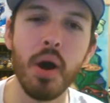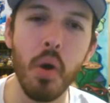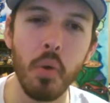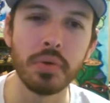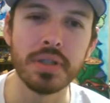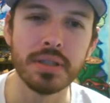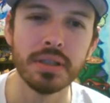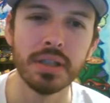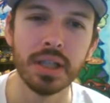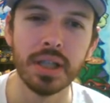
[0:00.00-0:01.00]
bones,
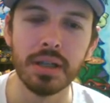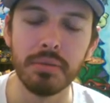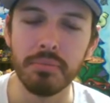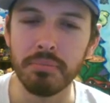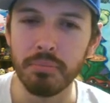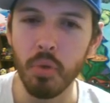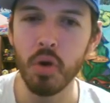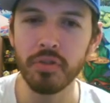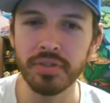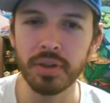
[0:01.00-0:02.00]

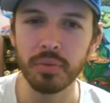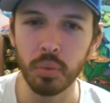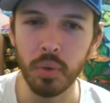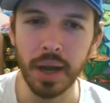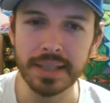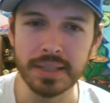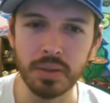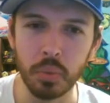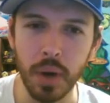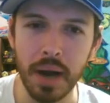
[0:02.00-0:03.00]
morph the rice
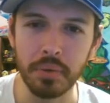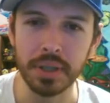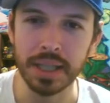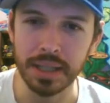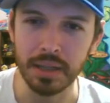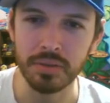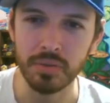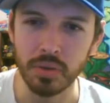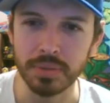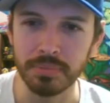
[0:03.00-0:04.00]
around it, and then
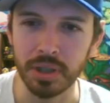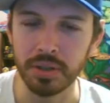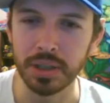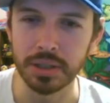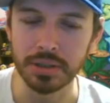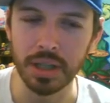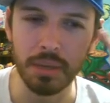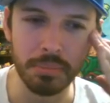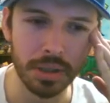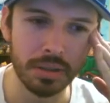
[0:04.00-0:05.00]
throw some curry on
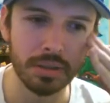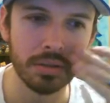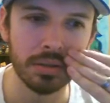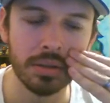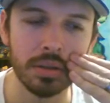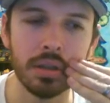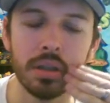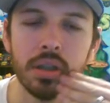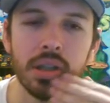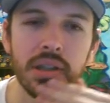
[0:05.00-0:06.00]
top.
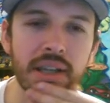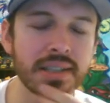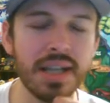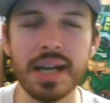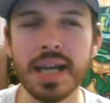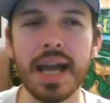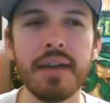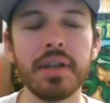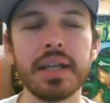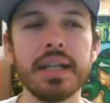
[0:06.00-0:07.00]
It's gotta
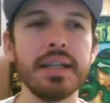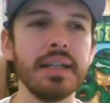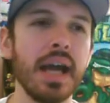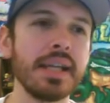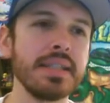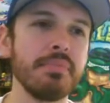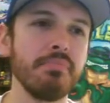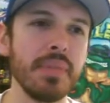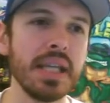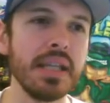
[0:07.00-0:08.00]
have like a nice
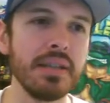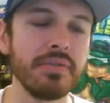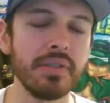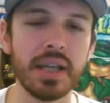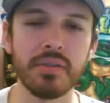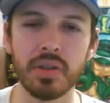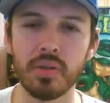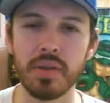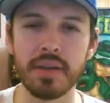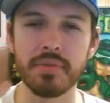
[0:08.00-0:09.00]
meaty flavor
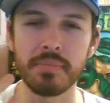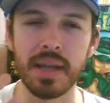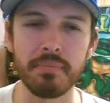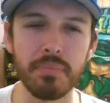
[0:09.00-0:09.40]
though, right from that